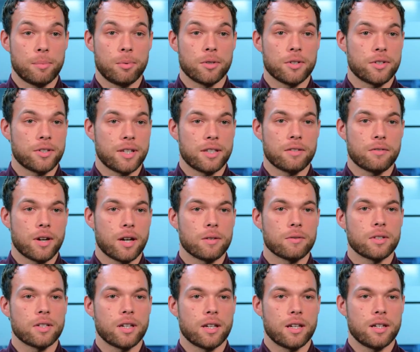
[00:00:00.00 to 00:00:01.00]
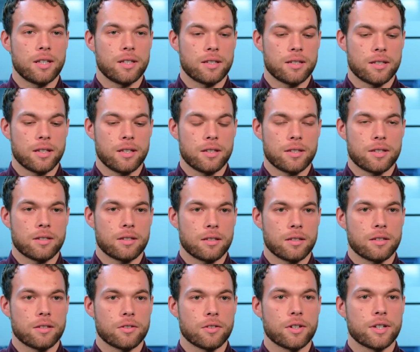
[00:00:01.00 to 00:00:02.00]
people just sit around it, and it's
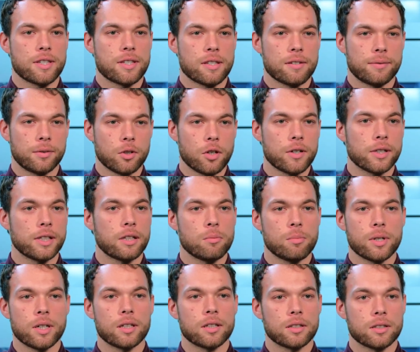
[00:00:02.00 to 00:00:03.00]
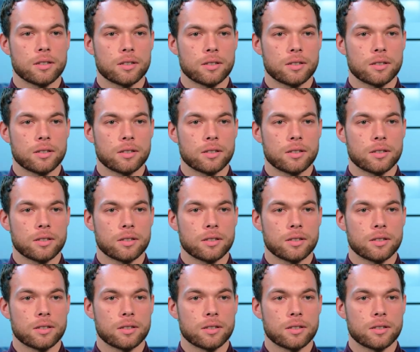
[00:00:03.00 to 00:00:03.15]
sunk into the floor a little bit.